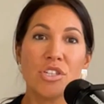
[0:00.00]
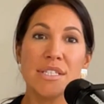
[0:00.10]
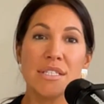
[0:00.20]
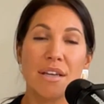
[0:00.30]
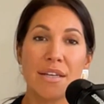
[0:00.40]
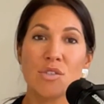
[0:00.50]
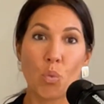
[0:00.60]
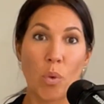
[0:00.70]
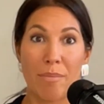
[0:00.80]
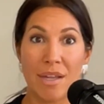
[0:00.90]
just as
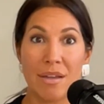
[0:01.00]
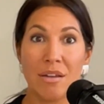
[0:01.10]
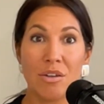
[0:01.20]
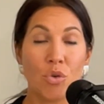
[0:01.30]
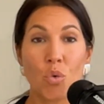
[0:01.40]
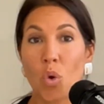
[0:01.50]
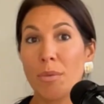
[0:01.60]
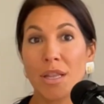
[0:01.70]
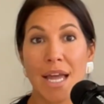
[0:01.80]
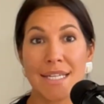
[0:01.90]
women,
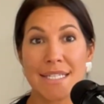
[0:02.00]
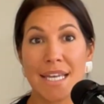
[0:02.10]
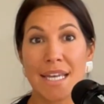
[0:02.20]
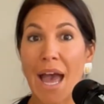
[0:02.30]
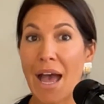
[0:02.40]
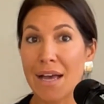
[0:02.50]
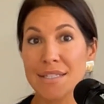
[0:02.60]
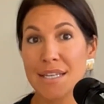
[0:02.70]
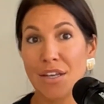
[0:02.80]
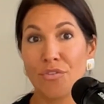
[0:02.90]
normalizing
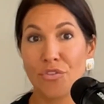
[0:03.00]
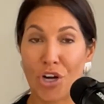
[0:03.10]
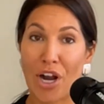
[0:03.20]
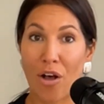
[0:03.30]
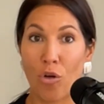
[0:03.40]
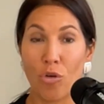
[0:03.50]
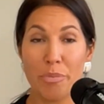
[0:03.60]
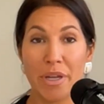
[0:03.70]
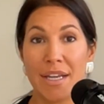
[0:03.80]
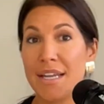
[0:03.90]
asking for
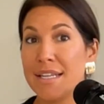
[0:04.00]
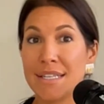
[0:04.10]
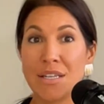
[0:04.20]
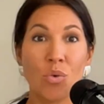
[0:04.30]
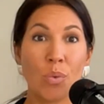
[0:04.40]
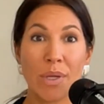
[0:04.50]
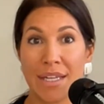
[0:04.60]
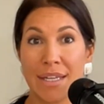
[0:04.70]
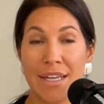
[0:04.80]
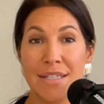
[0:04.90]
help, it isn't a
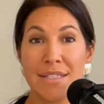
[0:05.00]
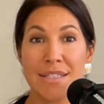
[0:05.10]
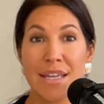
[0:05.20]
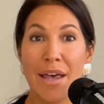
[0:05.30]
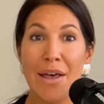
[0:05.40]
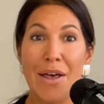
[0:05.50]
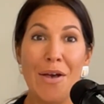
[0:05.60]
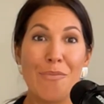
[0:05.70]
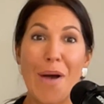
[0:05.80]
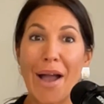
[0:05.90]
weakness.
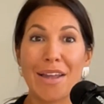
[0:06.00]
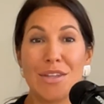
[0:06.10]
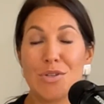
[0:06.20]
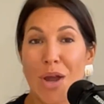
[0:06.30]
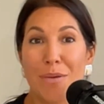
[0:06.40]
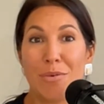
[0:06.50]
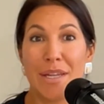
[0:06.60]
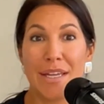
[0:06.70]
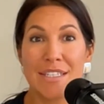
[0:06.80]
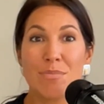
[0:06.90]
Back in the tribal
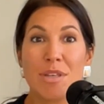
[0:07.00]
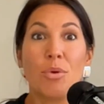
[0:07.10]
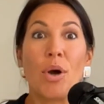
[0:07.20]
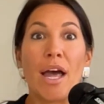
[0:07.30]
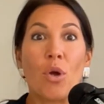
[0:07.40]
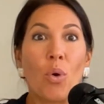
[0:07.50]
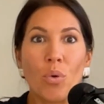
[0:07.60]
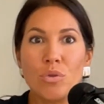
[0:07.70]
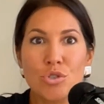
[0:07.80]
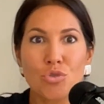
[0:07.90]
days, people had a
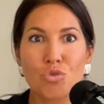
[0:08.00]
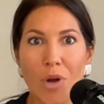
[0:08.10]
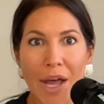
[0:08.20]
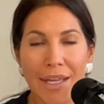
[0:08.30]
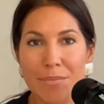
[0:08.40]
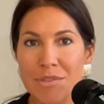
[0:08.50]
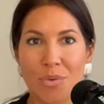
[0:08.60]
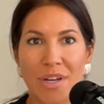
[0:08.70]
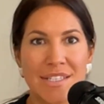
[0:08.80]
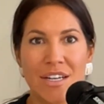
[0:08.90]
whole tribe
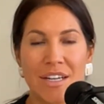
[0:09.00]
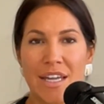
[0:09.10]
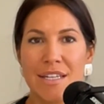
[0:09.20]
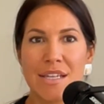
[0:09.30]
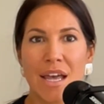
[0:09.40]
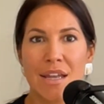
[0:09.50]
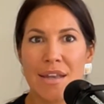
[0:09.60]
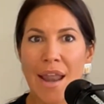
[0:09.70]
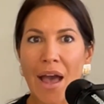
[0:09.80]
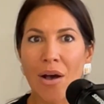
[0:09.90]
to raise their kids,
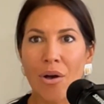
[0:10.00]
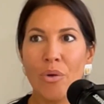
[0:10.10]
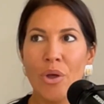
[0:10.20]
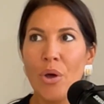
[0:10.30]
and now